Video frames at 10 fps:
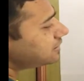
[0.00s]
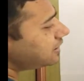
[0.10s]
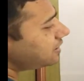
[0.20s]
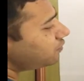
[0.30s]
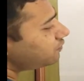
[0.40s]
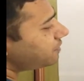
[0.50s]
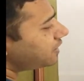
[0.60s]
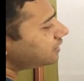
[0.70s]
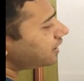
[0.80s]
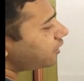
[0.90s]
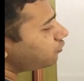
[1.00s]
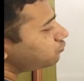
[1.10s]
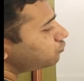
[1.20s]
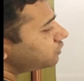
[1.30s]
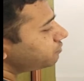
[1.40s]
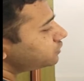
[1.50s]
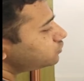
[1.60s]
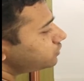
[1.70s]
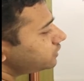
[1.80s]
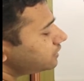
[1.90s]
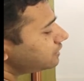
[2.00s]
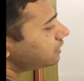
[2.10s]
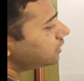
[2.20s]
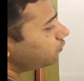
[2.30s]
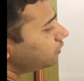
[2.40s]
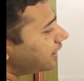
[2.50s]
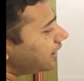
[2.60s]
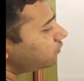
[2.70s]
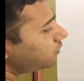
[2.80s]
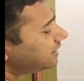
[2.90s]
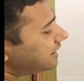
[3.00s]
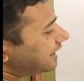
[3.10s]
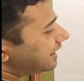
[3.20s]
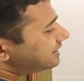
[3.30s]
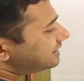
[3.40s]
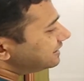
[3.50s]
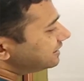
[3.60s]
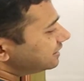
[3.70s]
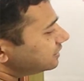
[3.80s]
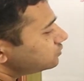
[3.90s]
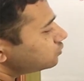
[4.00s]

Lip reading: the name of the metal ion, rule number 3, will end with ATE.